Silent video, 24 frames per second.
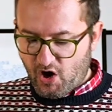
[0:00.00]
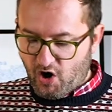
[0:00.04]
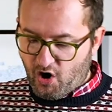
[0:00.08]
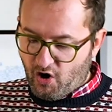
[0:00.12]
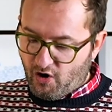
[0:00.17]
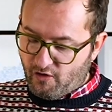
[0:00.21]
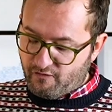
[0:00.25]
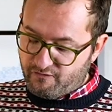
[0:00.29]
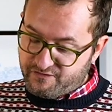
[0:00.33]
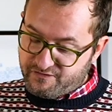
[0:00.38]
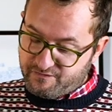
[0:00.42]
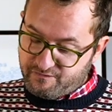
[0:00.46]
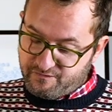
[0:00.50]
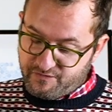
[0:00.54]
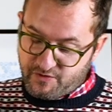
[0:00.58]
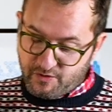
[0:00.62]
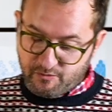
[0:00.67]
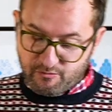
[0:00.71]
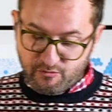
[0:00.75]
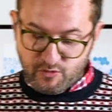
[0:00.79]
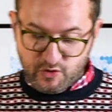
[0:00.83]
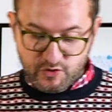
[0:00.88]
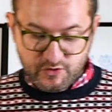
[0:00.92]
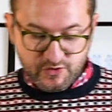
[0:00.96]
of the
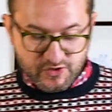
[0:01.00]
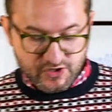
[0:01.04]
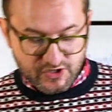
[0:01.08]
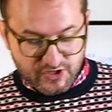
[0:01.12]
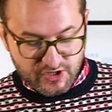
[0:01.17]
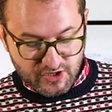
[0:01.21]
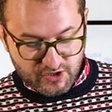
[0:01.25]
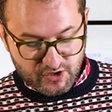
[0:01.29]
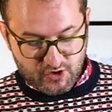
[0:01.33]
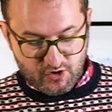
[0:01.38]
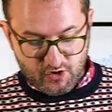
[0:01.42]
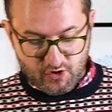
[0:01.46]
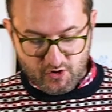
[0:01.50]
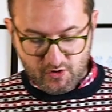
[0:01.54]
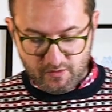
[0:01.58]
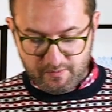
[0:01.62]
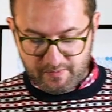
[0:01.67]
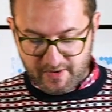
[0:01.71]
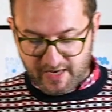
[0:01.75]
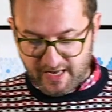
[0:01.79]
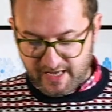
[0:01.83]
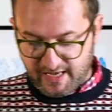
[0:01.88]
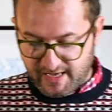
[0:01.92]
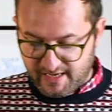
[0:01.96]
most secure
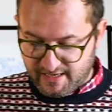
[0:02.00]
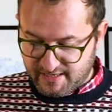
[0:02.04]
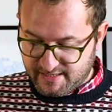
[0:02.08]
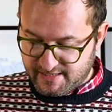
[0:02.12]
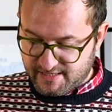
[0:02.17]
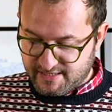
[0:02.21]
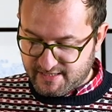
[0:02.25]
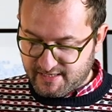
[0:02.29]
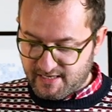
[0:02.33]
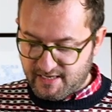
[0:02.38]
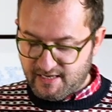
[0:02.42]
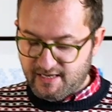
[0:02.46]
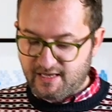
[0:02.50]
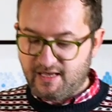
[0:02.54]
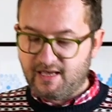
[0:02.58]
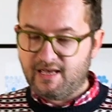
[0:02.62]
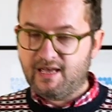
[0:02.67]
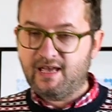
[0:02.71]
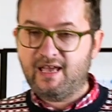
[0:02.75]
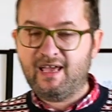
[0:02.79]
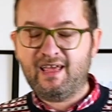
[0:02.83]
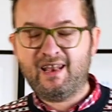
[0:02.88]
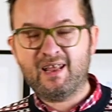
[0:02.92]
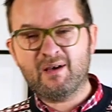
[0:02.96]
place
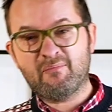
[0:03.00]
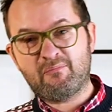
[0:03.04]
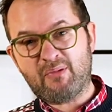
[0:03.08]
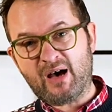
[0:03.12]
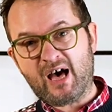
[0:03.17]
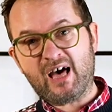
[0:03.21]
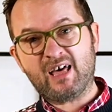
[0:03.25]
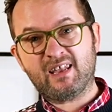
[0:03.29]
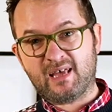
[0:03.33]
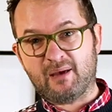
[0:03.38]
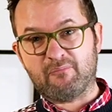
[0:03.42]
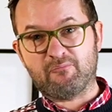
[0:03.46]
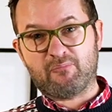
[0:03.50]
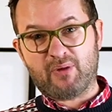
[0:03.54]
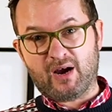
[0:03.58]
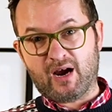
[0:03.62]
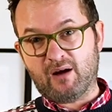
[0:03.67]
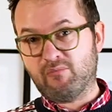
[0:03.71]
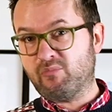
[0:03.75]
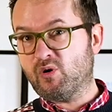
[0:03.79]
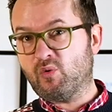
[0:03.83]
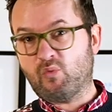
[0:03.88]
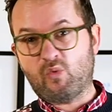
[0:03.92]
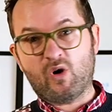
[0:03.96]
in a bad empire,
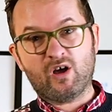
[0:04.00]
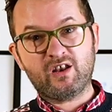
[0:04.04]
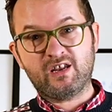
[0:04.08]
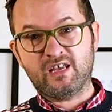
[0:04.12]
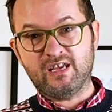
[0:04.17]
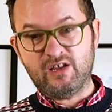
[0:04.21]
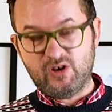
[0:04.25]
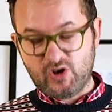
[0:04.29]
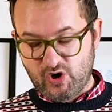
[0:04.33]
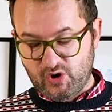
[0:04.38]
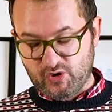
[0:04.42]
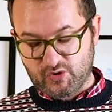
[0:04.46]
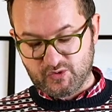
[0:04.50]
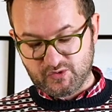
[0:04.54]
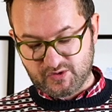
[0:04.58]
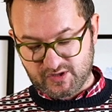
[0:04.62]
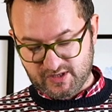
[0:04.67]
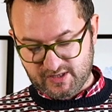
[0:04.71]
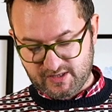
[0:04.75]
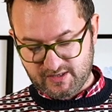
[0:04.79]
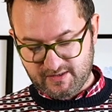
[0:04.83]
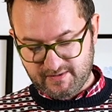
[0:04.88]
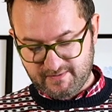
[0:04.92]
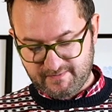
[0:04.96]
but one he
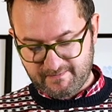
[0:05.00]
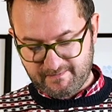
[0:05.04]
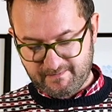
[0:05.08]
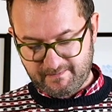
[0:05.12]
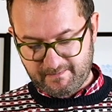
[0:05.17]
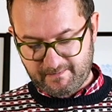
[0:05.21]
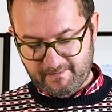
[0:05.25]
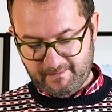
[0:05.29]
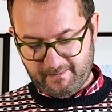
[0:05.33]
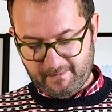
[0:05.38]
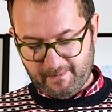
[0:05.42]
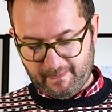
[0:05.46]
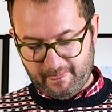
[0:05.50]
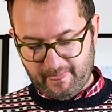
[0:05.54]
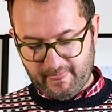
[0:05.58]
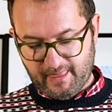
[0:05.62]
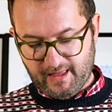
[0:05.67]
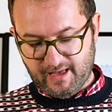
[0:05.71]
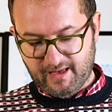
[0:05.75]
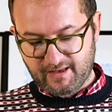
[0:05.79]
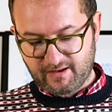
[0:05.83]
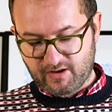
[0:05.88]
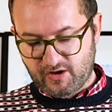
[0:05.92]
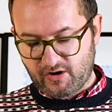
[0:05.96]
knows.
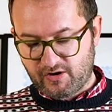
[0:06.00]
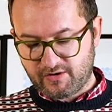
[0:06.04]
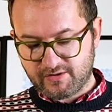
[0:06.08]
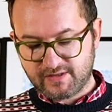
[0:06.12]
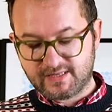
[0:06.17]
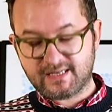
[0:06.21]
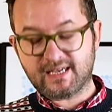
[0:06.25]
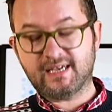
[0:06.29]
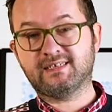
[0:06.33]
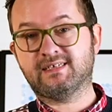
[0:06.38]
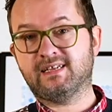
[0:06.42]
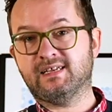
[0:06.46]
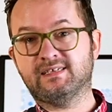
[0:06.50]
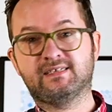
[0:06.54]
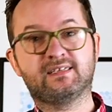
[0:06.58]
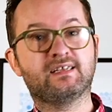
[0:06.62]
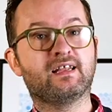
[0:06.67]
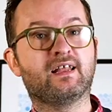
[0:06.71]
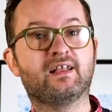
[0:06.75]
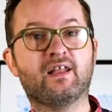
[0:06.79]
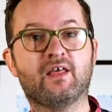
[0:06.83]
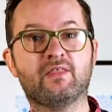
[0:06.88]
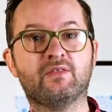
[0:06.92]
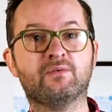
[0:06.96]
And God says, listen,
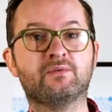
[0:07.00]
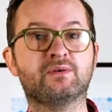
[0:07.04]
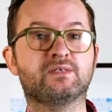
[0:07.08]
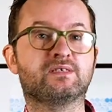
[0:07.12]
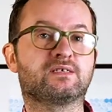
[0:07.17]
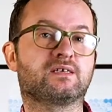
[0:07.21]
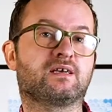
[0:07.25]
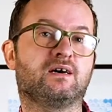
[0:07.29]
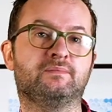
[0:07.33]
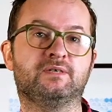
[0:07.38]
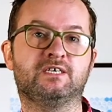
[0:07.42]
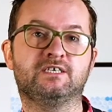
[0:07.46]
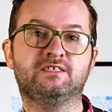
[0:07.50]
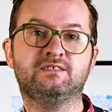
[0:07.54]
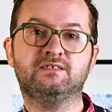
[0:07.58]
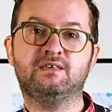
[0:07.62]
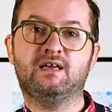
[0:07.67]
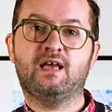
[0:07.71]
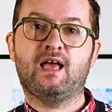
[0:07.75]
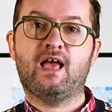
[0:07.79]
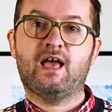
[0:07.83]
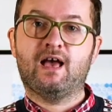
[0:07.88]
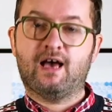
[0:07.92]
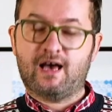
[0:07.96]
another one's coming,
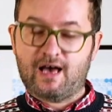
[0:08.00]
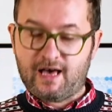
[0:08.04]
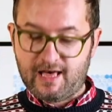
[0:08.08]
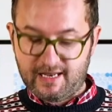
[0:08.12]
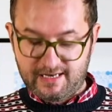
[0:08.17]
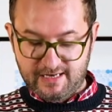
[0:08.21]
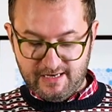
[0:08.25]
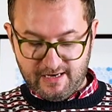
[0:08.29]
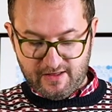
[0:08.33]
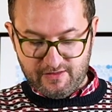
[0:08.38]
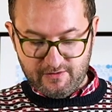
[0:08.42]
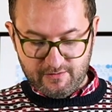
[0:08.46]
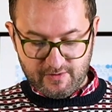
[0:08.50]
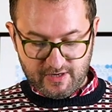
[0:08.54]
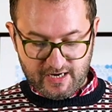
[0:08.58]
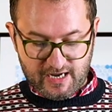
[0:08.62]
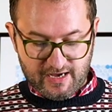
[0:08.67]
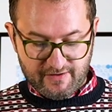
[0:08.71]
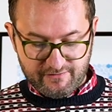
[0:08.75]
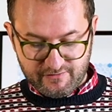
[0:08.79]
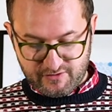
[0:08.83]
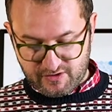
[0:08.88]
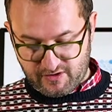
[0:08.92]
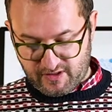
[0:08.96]
and another one
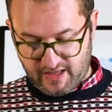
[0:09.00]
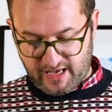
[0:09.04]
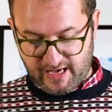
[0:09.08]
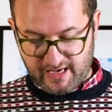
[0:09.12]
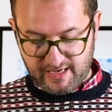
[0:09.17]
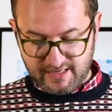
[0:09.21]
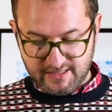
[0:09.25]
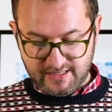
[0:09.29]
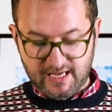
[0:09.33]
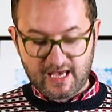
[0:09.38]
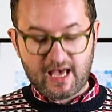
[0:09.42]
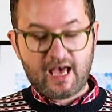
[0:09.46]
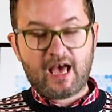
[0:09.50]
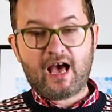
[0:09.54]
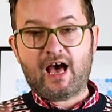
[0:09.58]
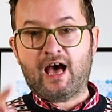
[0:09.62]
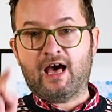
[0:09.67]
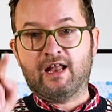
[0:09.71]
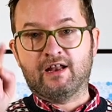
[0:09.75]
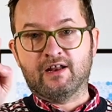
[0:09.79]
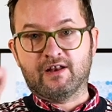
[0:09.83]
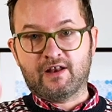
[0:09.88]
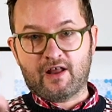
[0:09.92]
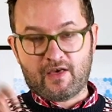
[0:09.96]
after that,
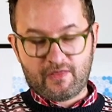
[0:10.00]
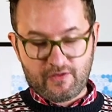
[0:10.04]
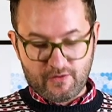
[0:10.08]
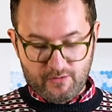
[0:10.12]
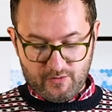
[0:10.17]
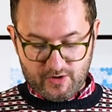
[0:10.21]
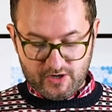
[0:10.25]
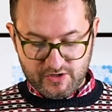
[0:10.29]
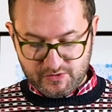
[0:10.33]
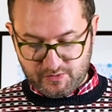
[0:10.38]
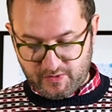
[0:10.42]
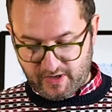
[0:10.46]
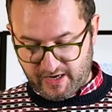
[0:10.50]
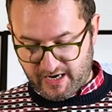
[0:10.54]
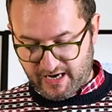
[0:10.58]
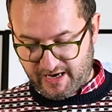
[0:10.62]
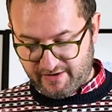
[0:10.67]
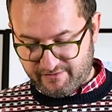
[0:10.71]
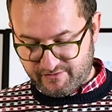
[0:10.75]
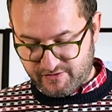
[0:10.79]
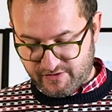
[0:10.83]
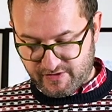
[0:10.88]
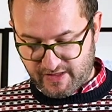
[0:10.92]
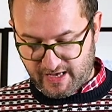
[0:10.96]
and another worse one
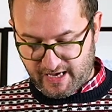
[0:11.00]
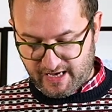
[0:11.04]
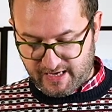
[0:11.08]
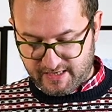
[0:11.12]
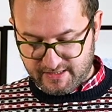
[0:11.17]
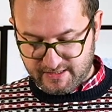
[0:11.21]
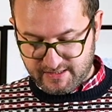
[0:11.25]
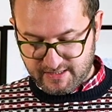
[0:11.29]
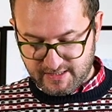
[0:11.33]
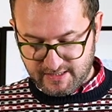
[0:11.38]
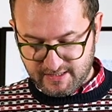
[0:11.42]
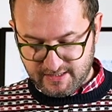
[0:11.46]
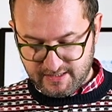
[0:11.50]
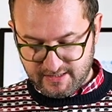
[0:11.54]
after that.